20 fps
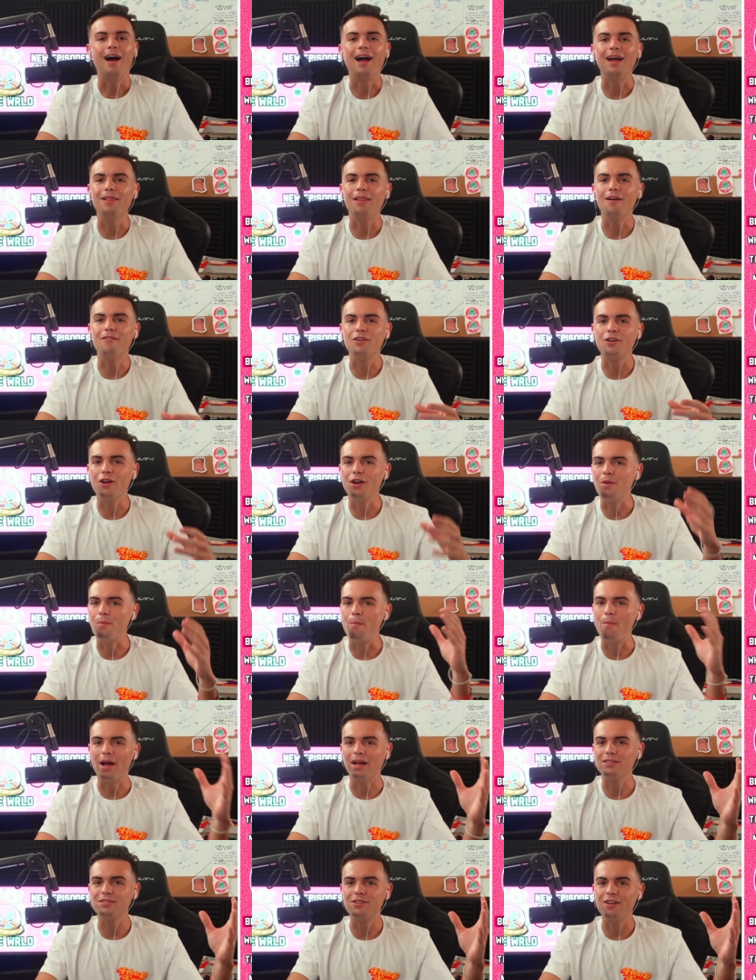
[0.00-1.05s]
I love a good
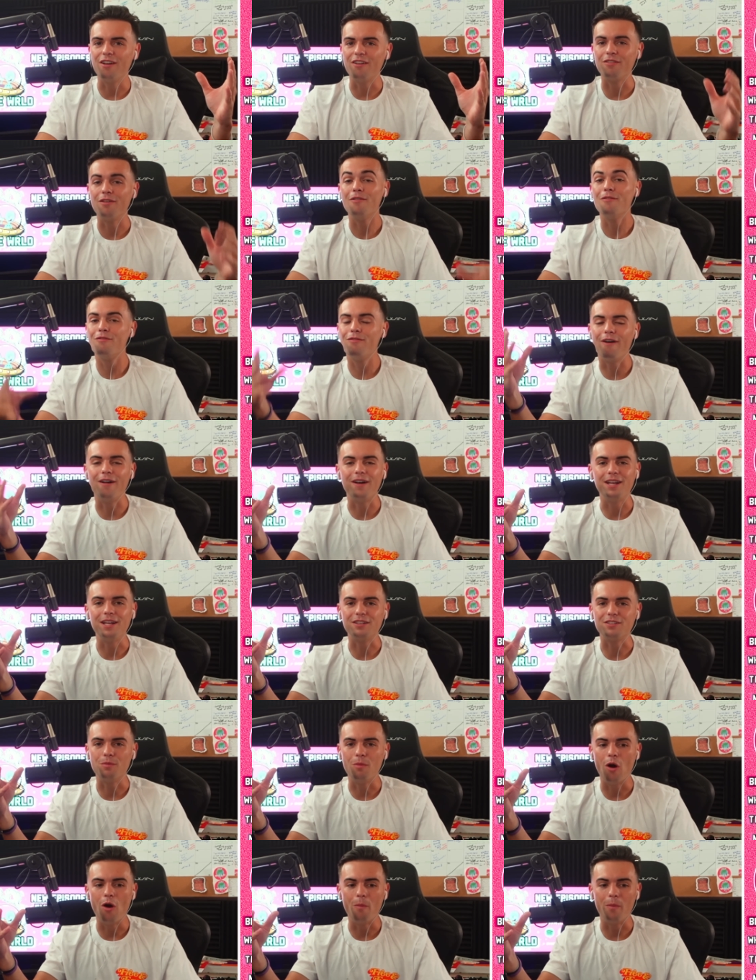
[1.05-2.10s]
best of
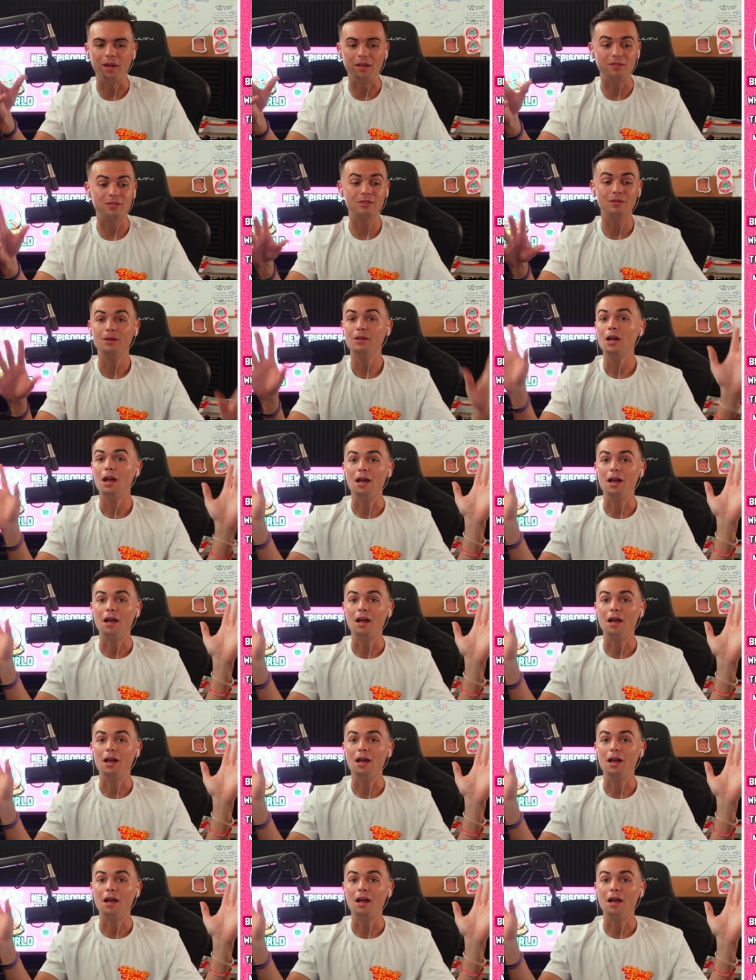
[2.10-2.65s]
funniest moments